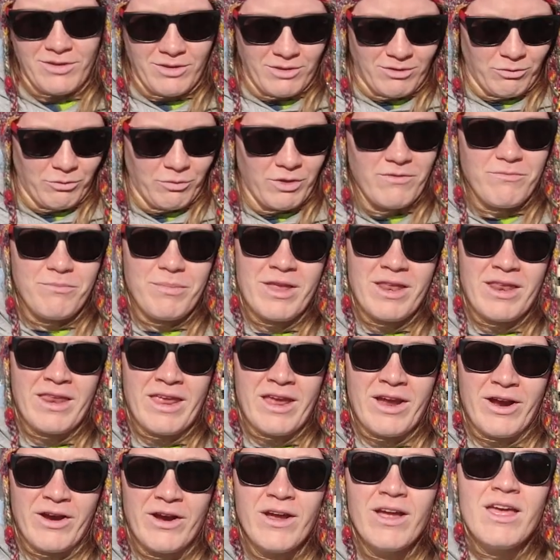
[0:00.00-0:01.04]
since we've been
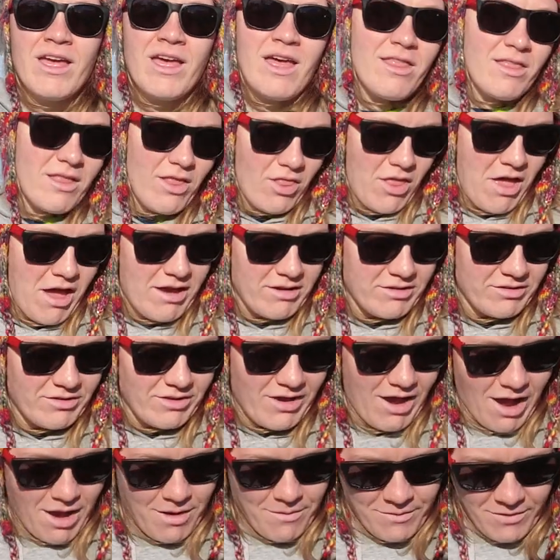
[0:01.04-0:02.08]
here the last
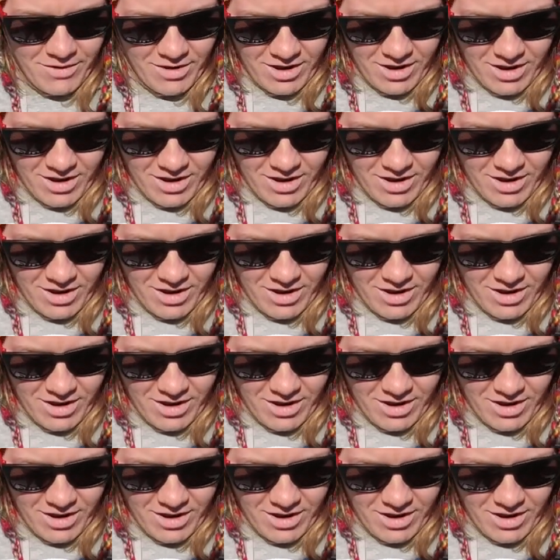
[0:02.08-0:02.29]
time.